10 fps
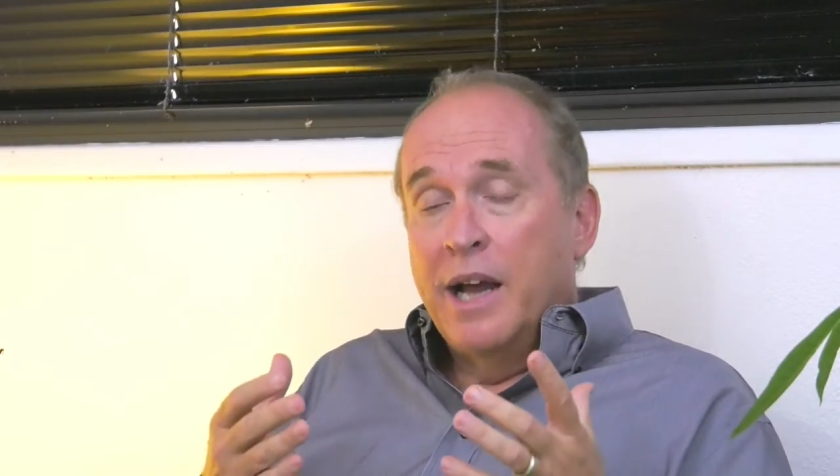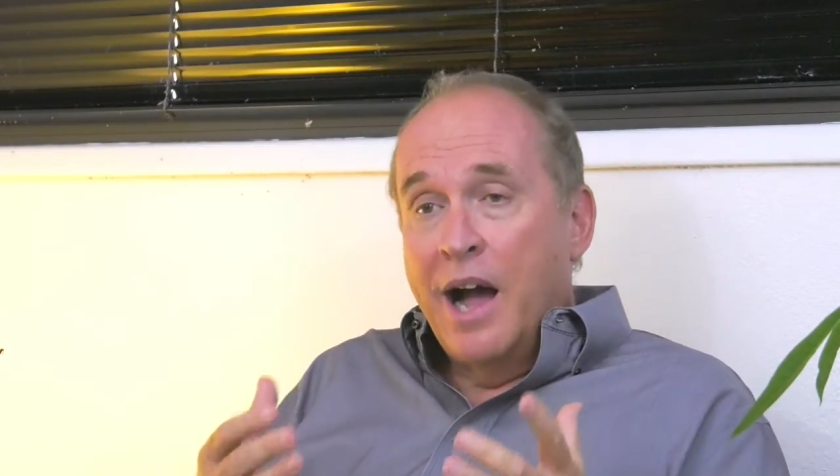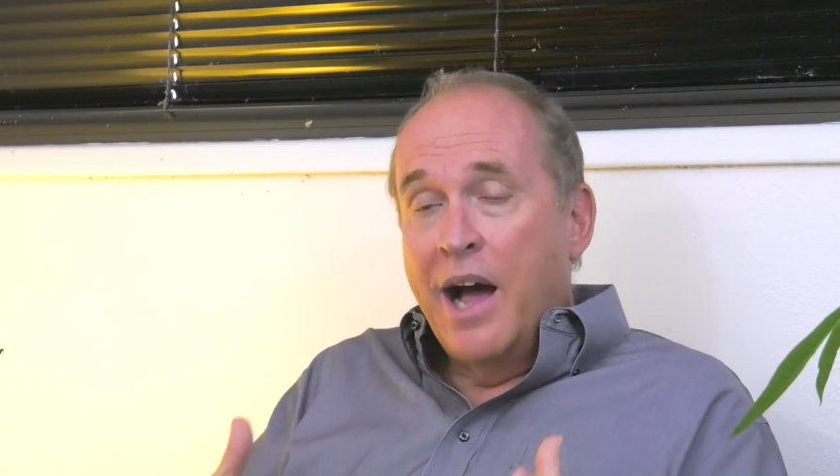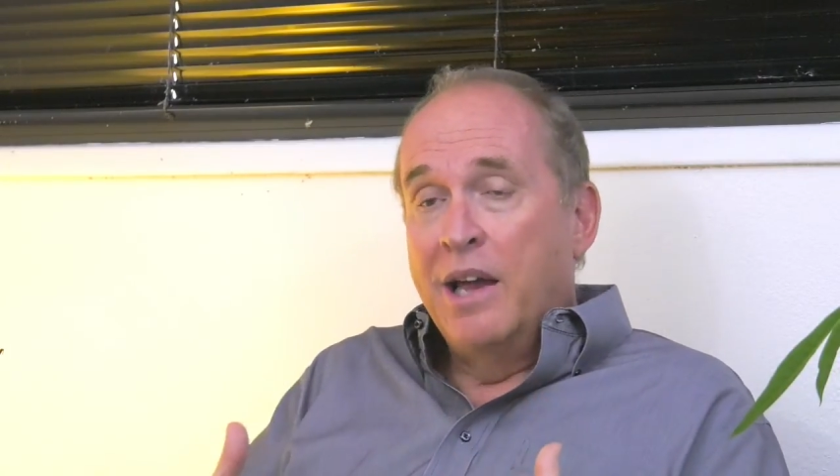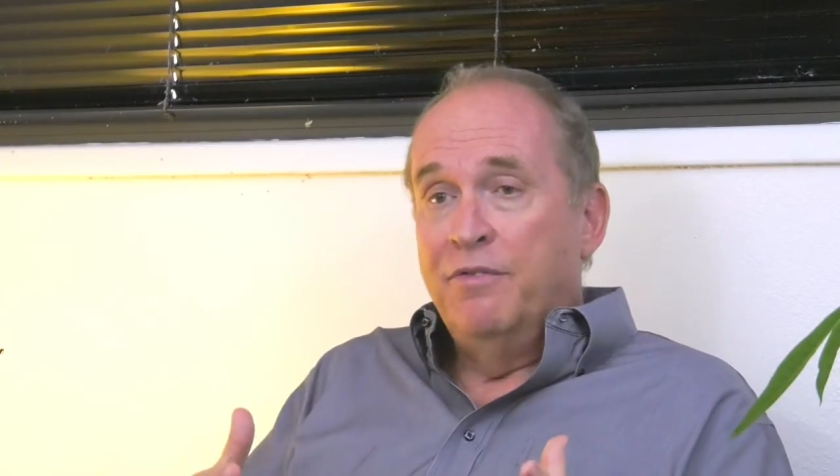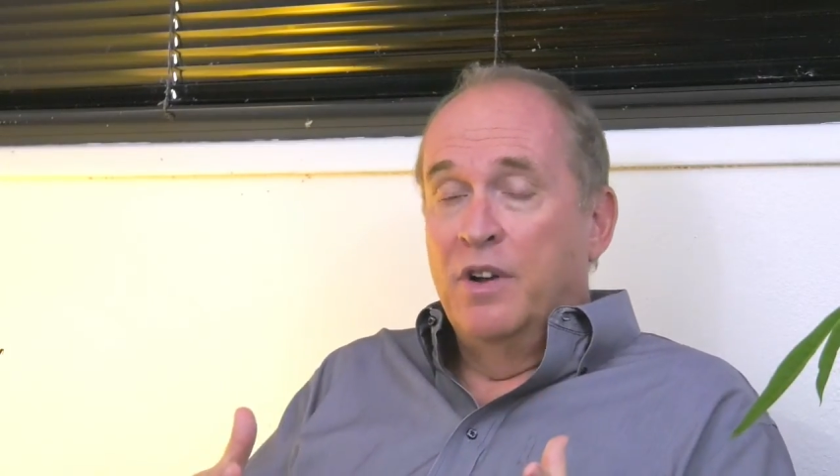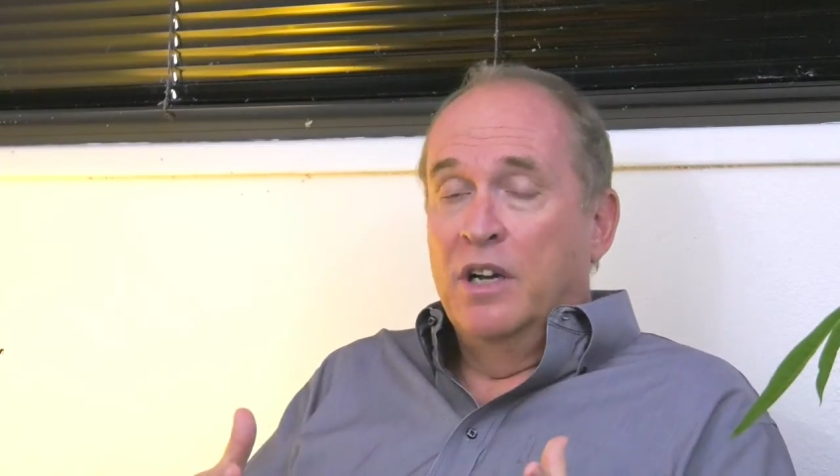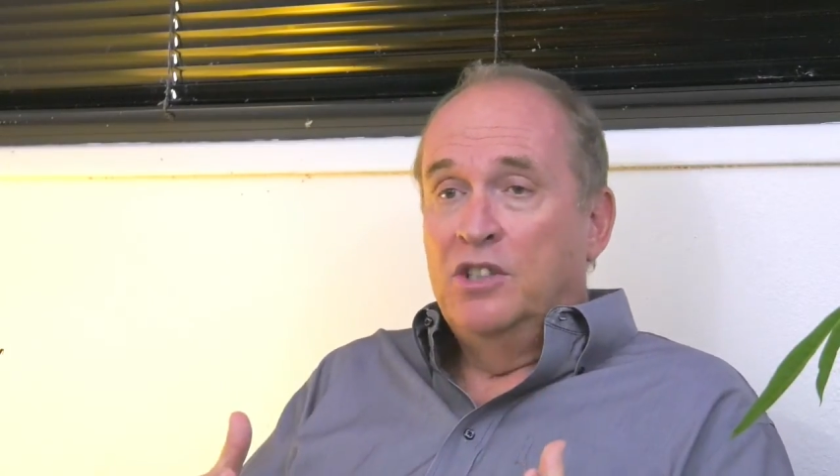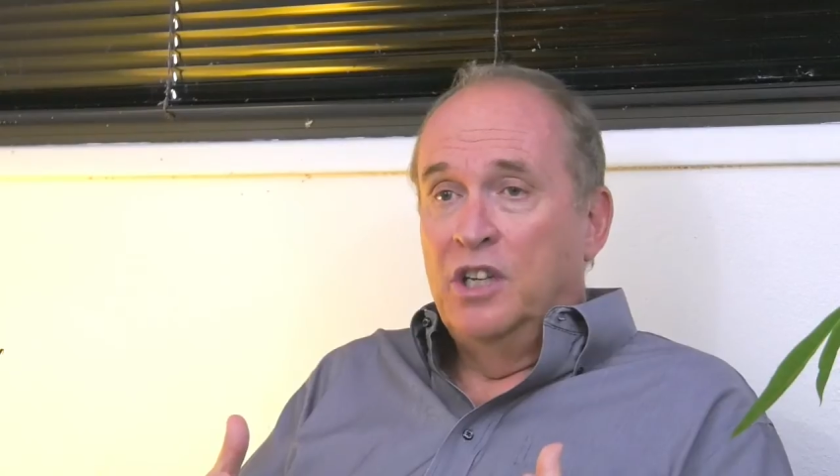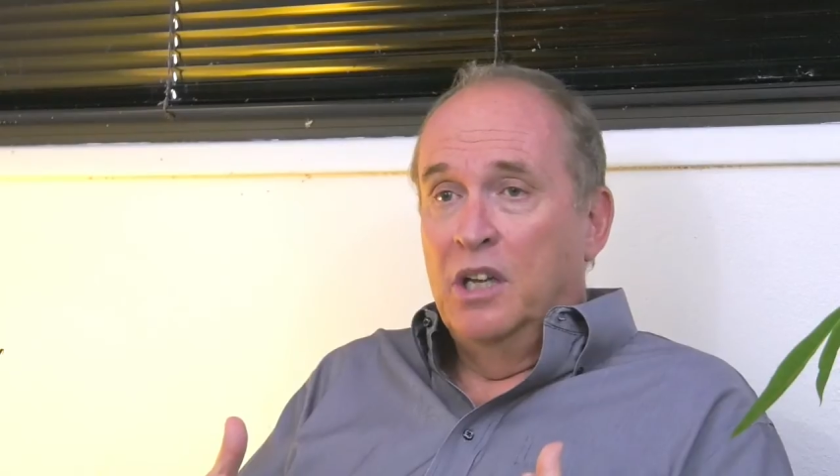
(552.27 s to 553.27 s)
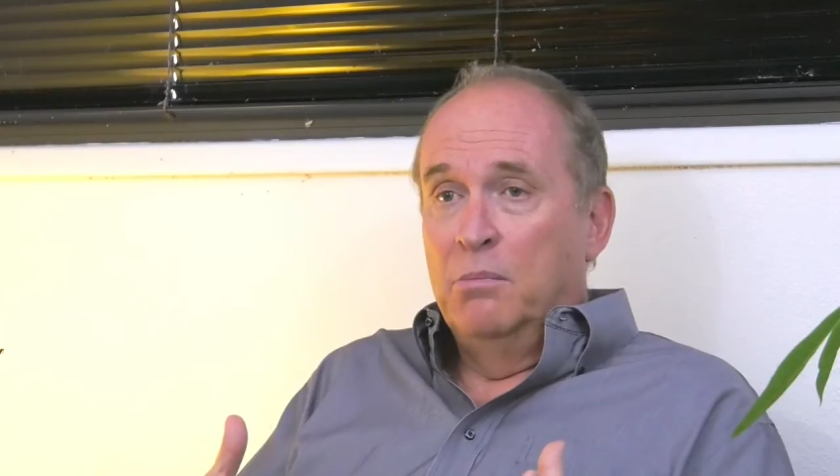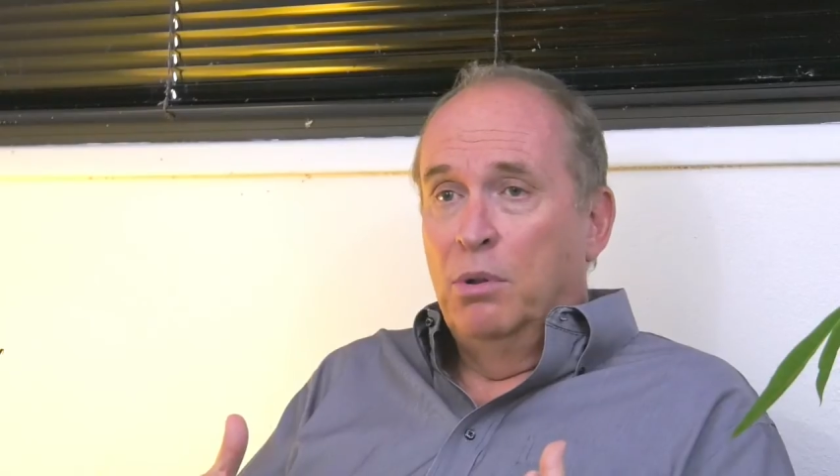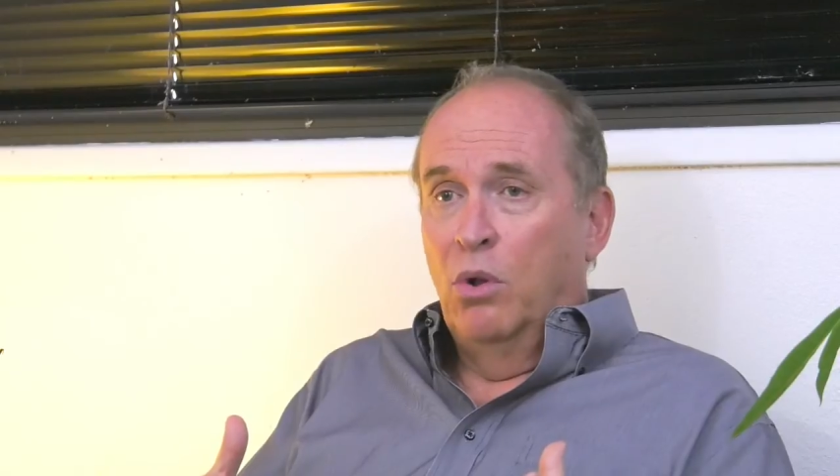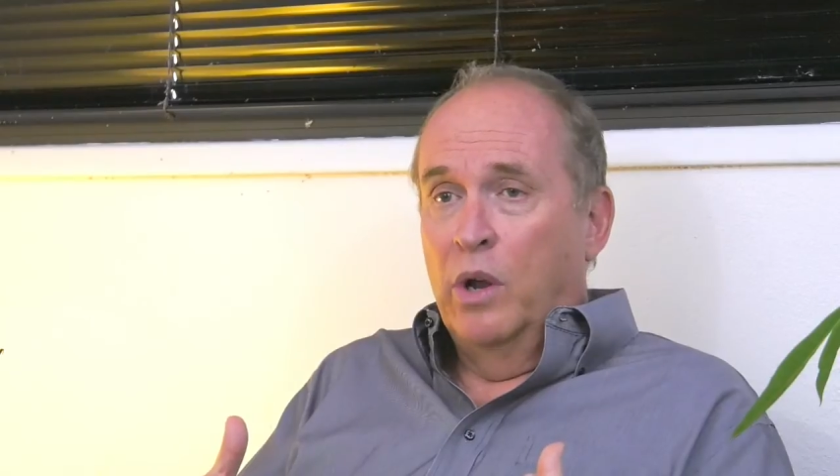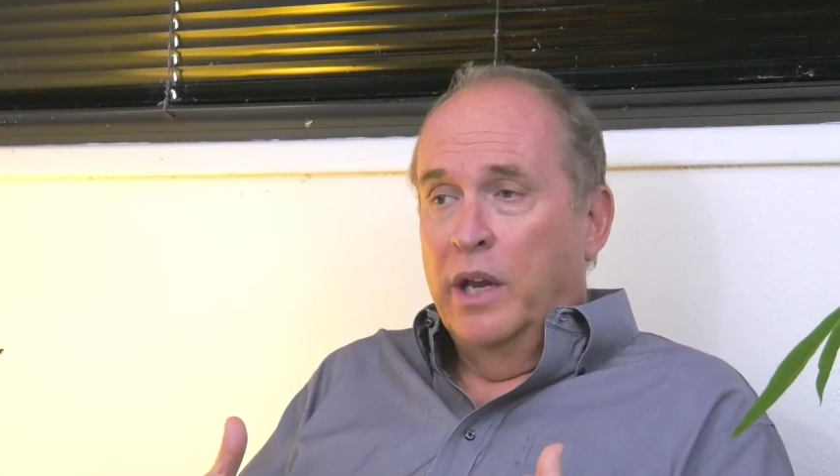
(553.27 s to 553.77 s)
high-functioning
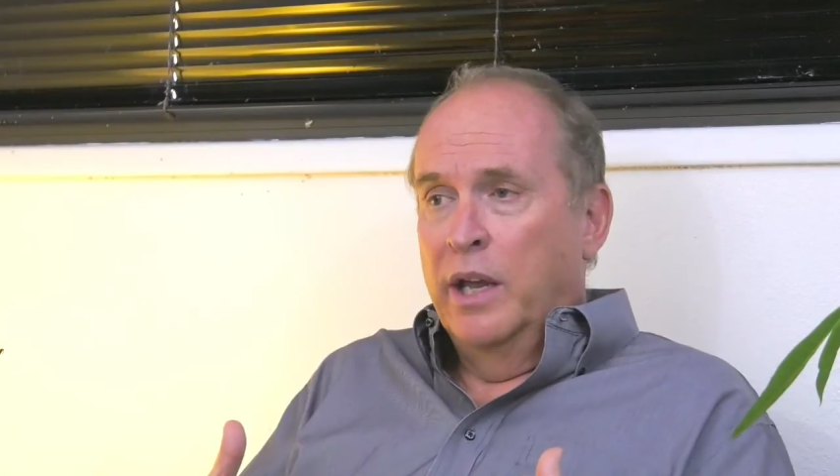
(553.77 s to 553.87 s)
employee.